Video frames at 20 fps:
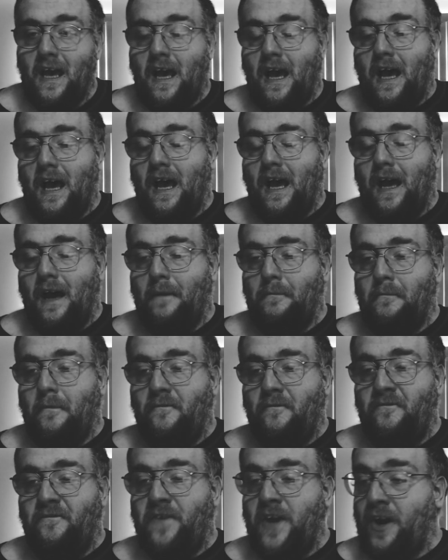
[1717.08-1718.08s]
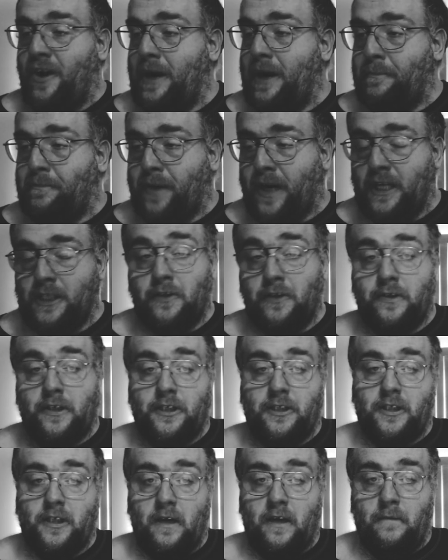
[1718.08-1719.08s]
Um, very impressive,
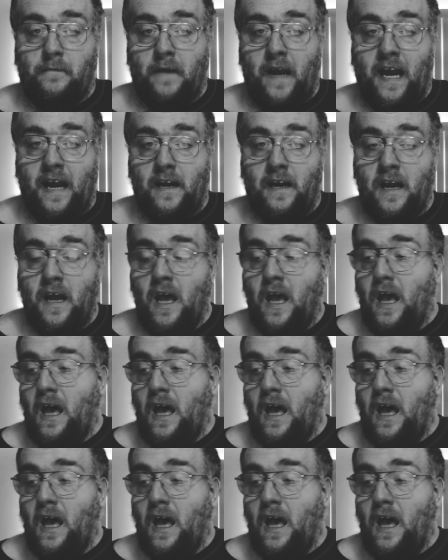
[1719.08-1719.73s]
this man,